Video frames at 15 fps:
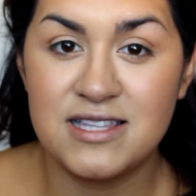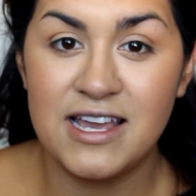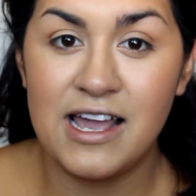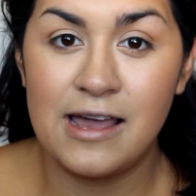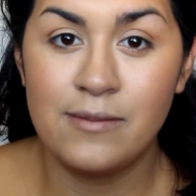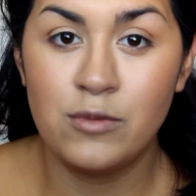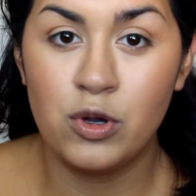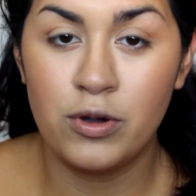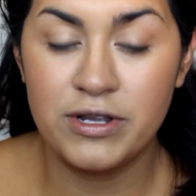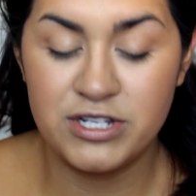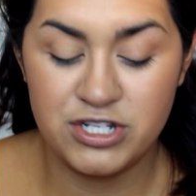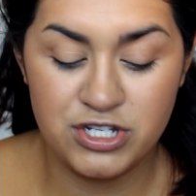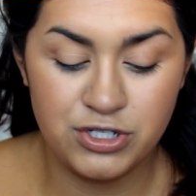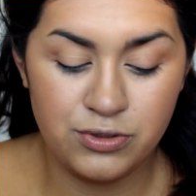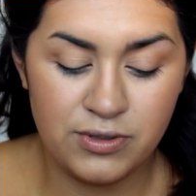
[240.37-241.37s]
thing I'm going
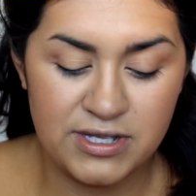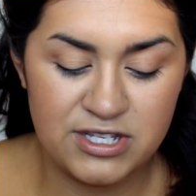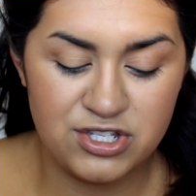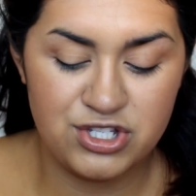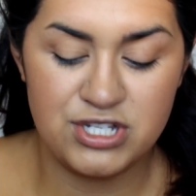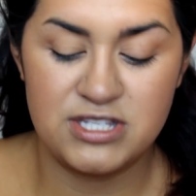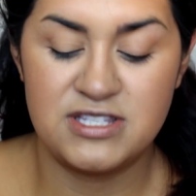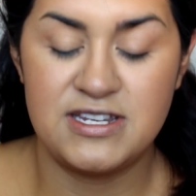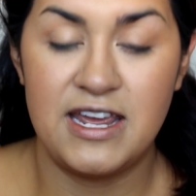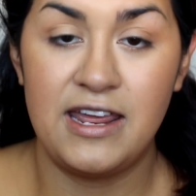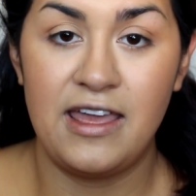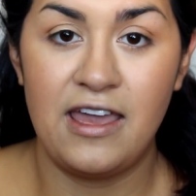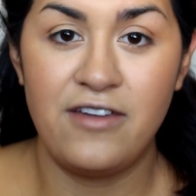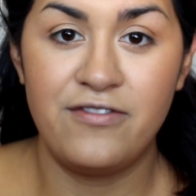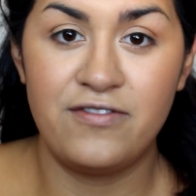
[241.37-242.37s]
to do is just
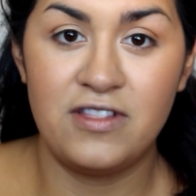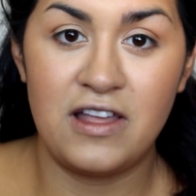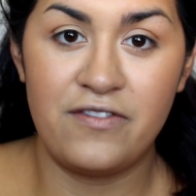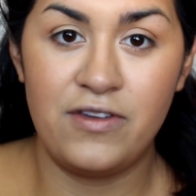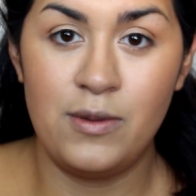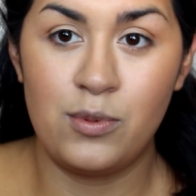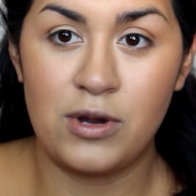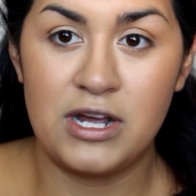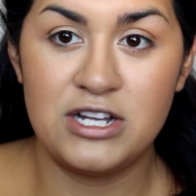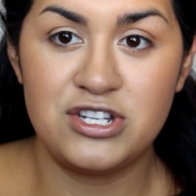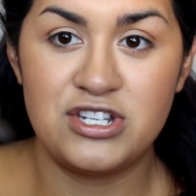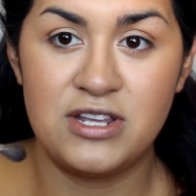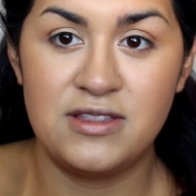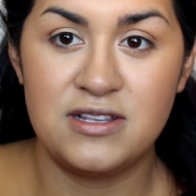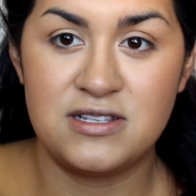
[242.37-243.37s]
take a fluffy
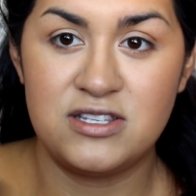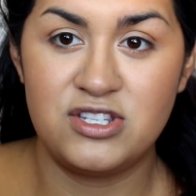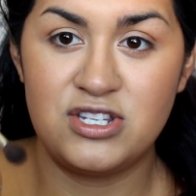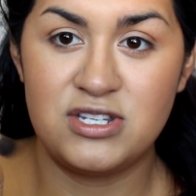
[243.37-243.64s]
brush, and this is